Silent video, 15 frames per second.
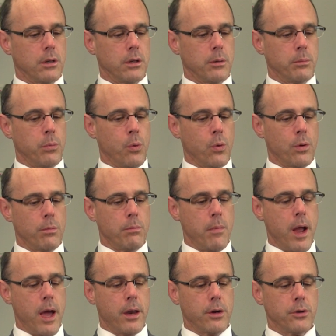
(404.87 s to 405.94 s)
on important
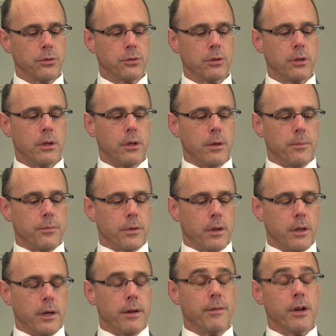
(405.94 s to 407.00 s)
matters,
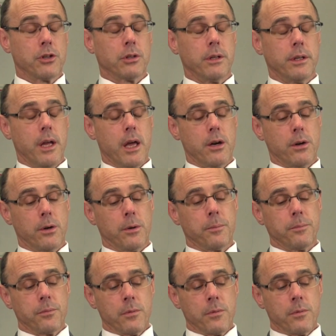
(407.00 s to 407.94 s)
and then eventually the editor.